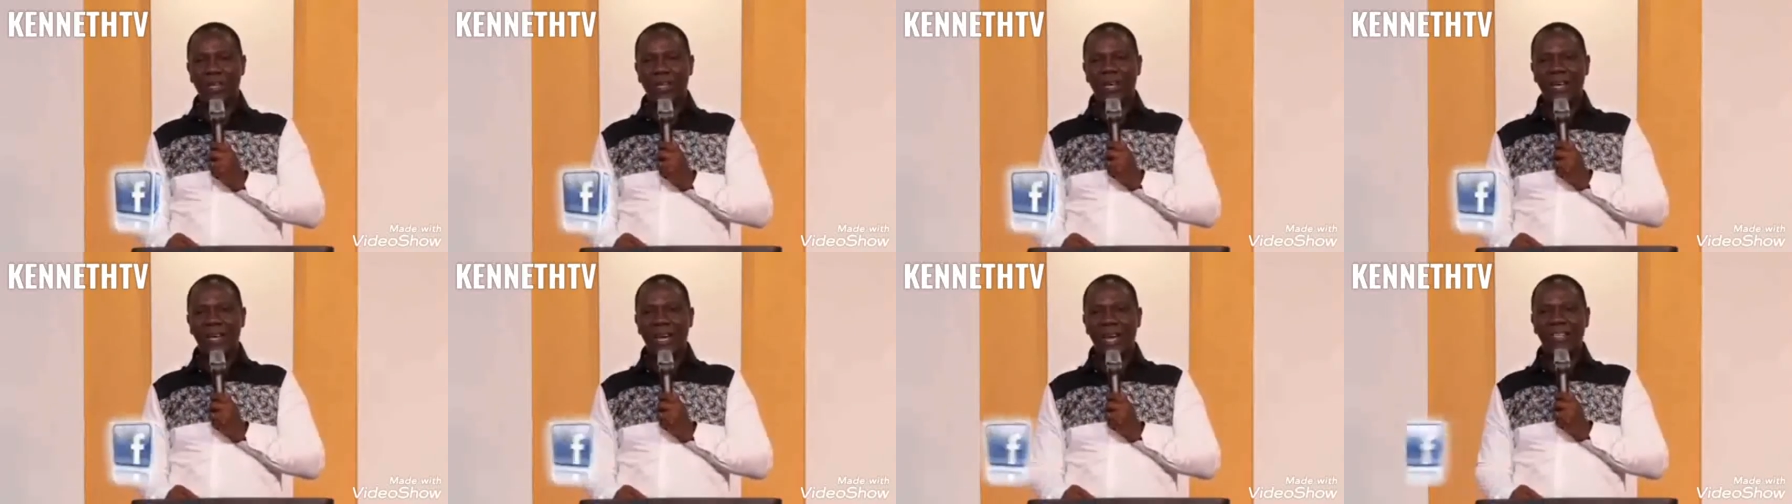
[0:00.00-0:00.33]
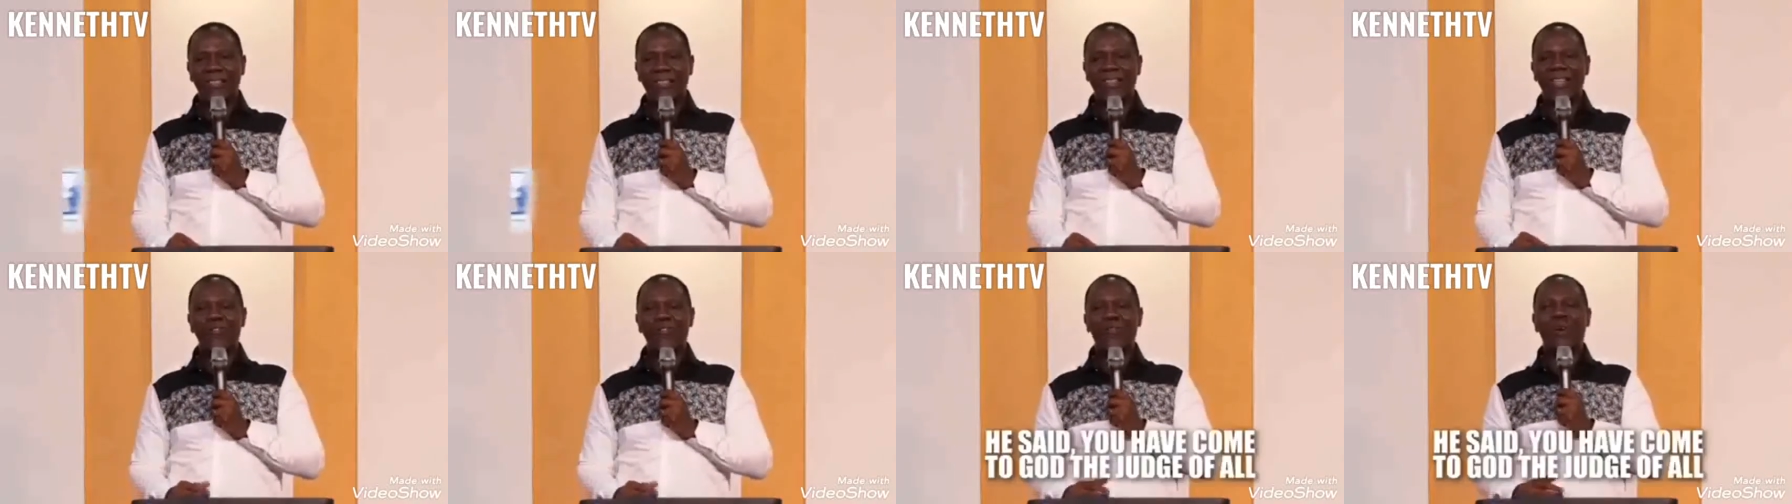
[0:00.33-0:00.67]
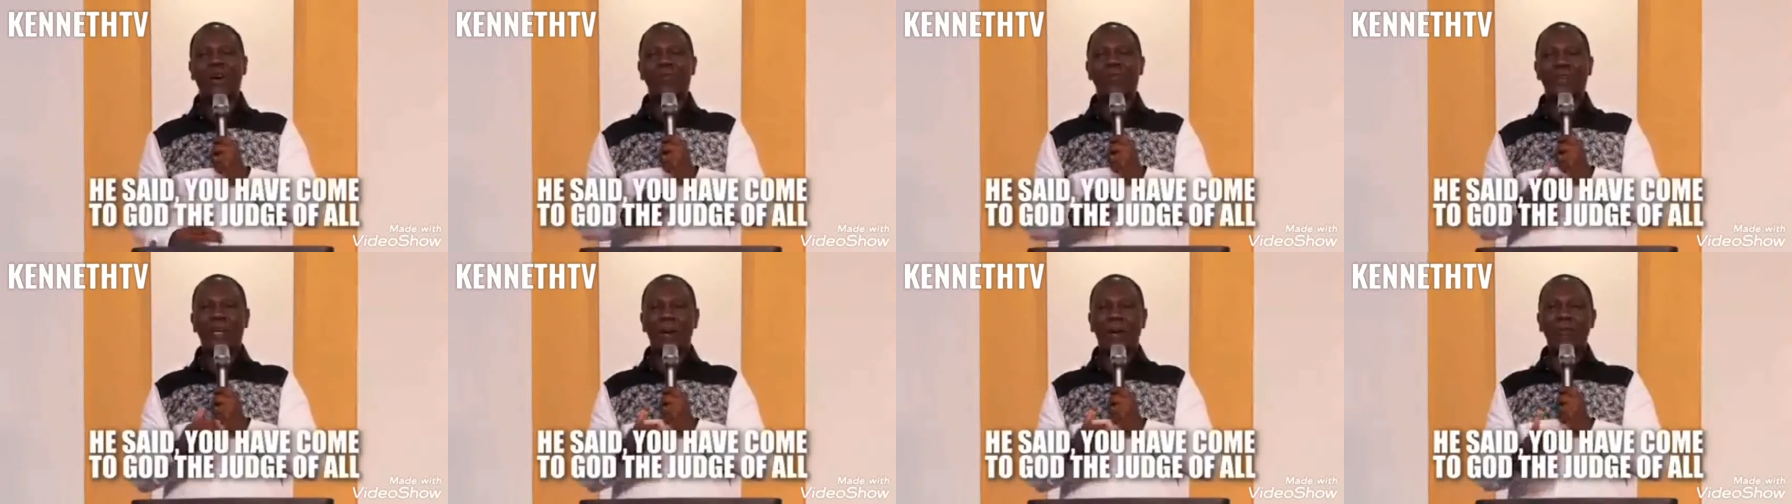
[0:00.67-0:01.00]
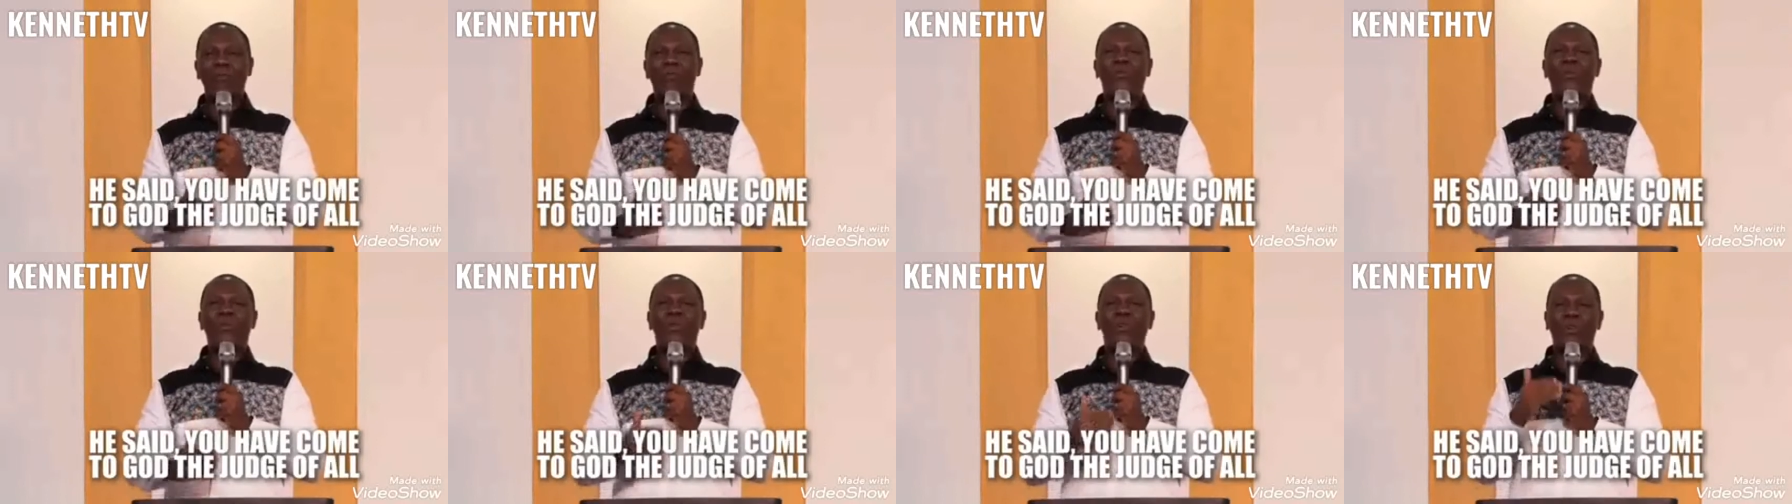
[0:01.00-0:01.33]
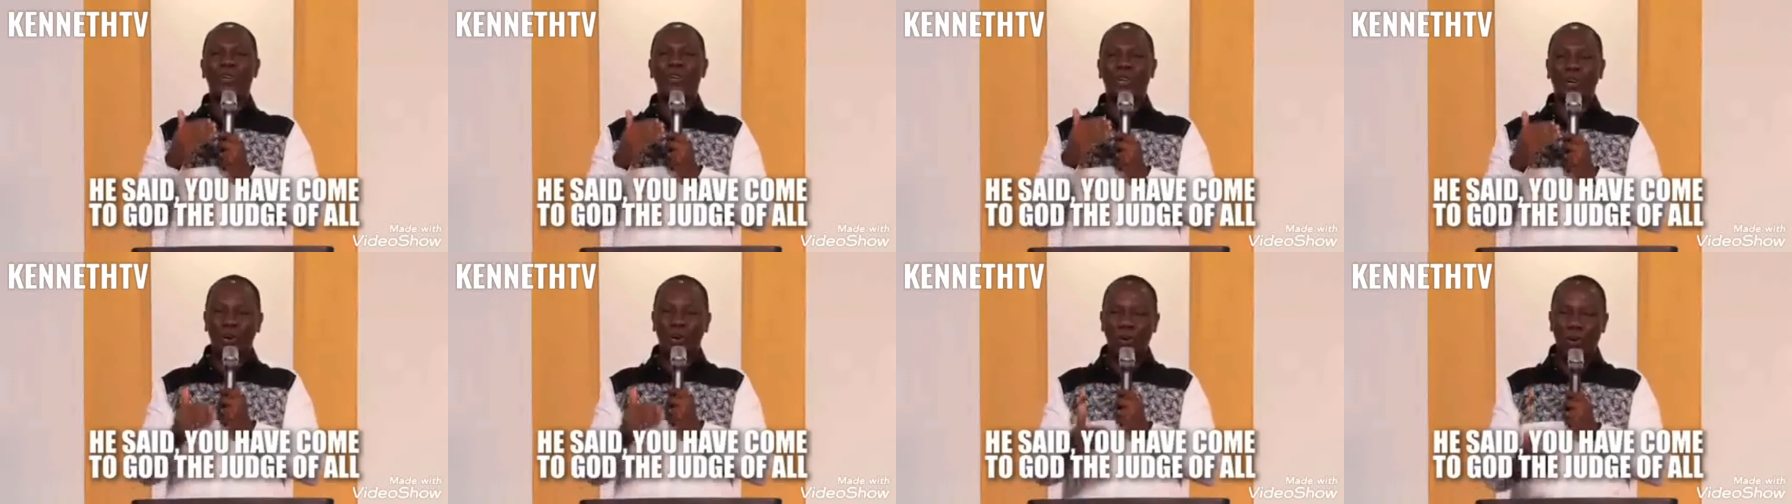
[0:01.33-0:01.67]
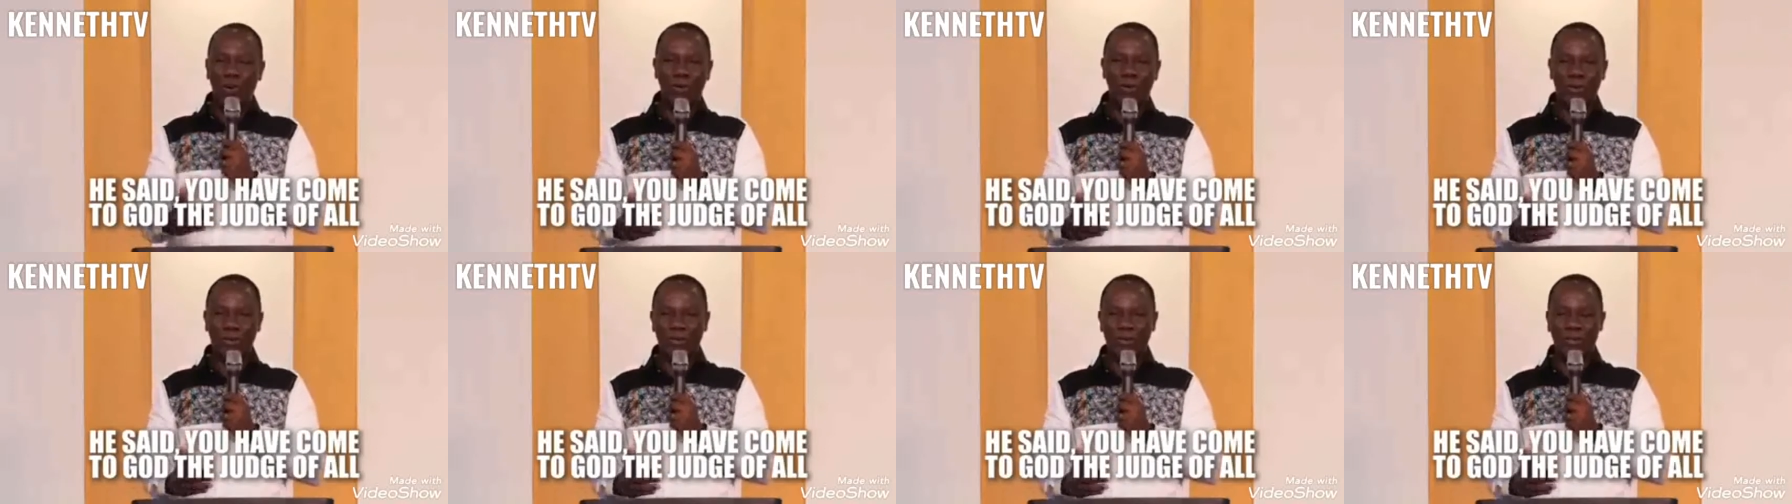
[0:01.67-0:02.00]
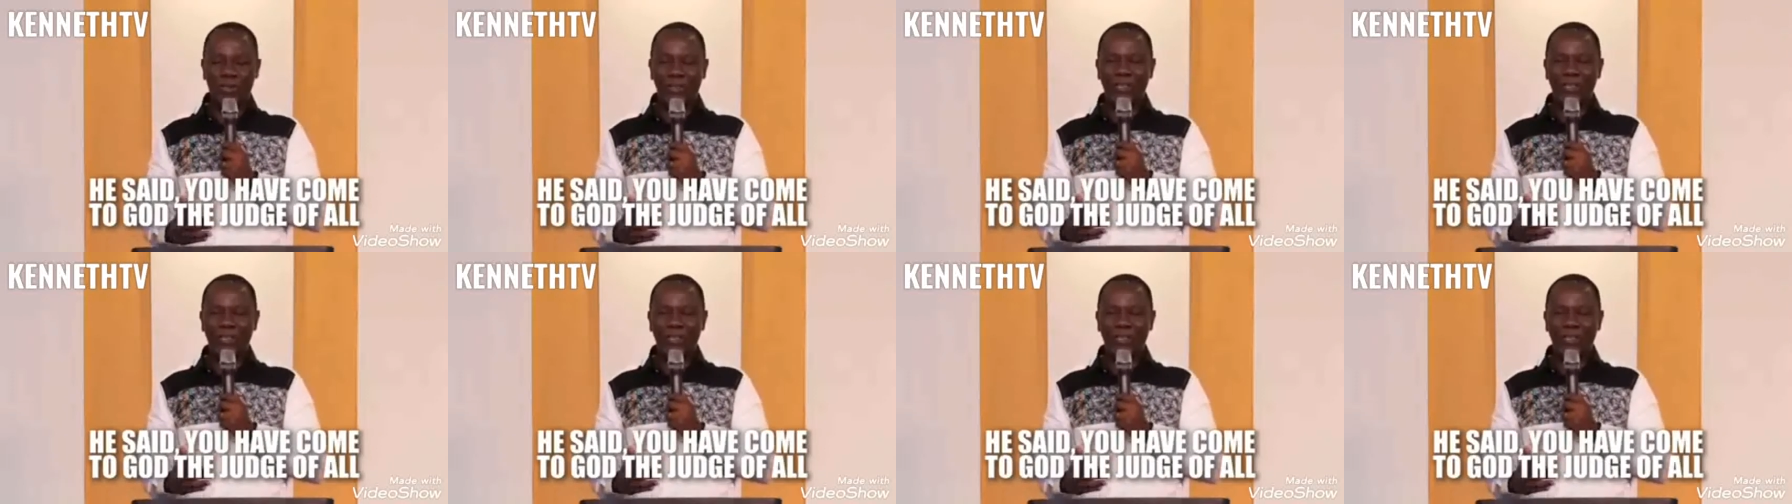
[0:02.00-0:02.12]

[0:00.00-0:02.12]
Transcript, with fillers: And it says, You have come to God,